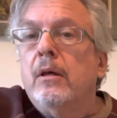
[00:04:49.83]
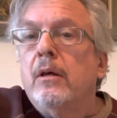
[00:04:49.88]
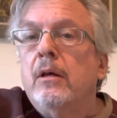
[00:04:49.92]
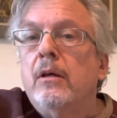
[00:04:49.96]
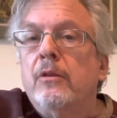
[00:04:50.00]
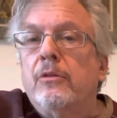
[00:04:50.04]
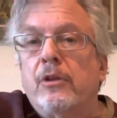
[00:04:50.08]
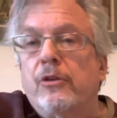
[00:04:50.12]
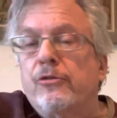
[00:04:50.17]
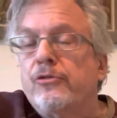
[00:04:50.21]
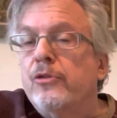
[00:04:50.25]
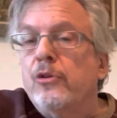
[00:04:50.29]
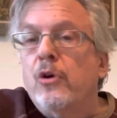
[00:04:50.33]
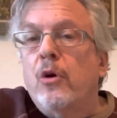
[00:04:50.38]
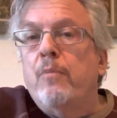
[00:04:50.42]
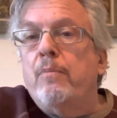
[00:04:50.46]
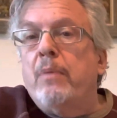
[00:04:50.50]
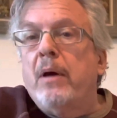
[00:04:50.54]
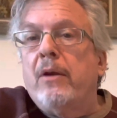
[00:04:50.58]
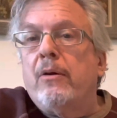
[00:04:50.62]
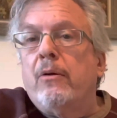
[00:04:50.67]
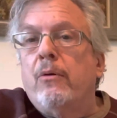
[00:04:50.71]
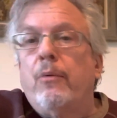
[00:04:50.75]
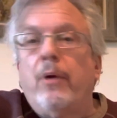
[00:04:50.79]
there's no
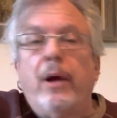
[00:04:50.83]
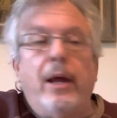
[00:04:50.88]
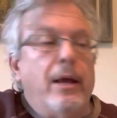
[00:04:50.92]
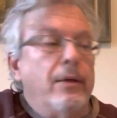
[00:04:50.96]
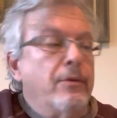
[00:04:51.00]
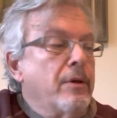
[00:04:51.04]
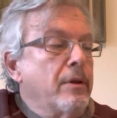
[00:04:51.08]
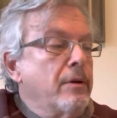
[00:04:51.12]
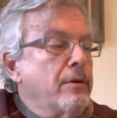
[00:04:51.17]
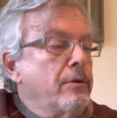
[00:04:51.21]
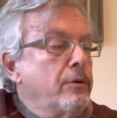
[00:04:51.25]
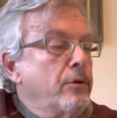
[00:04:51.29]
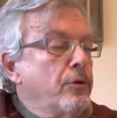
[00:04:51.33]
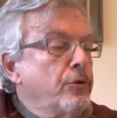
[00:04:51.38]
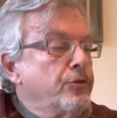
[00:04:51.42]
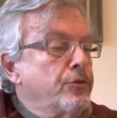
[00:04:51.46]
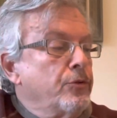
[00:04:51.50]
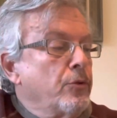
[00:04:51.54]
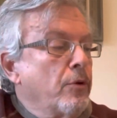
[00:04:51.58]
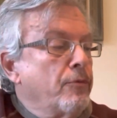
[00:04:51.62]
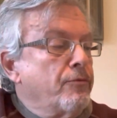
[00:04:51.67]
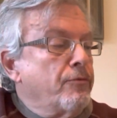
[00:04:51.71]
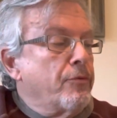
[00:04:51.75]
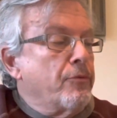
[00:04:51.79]
better way than use
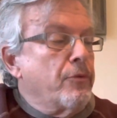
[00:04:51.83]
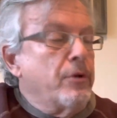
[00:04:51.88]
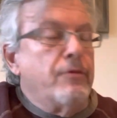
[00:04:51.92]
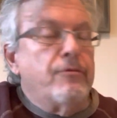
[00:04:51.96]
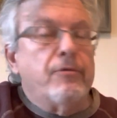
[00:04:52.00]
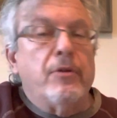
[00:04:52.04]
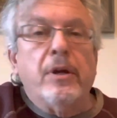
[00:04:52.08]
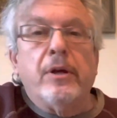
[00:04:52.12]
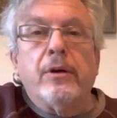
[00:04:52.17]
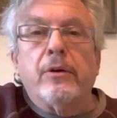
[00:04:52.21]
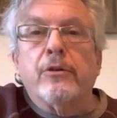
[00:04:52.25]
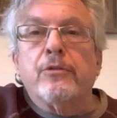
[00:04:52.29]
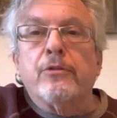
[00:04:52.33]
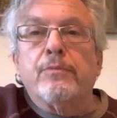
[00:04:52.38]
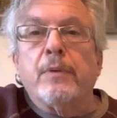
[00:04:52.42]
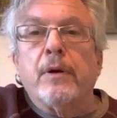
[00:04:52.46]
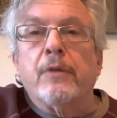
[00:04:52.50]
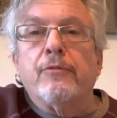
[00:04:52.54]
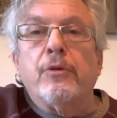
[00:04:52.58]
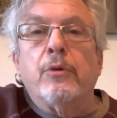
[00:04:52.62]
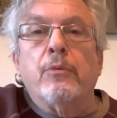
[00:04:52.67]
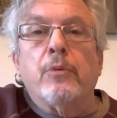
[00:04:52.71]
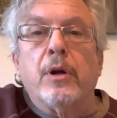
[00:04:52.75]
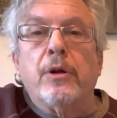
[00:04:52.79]
all three fingers. But
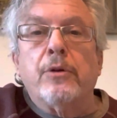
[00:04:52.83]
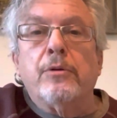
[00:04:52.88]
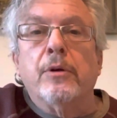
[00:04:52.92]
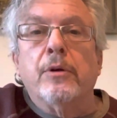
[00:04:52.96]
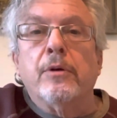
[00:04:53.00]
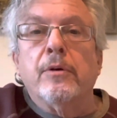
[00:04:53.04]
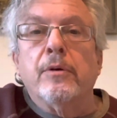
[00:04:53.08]
if you want to,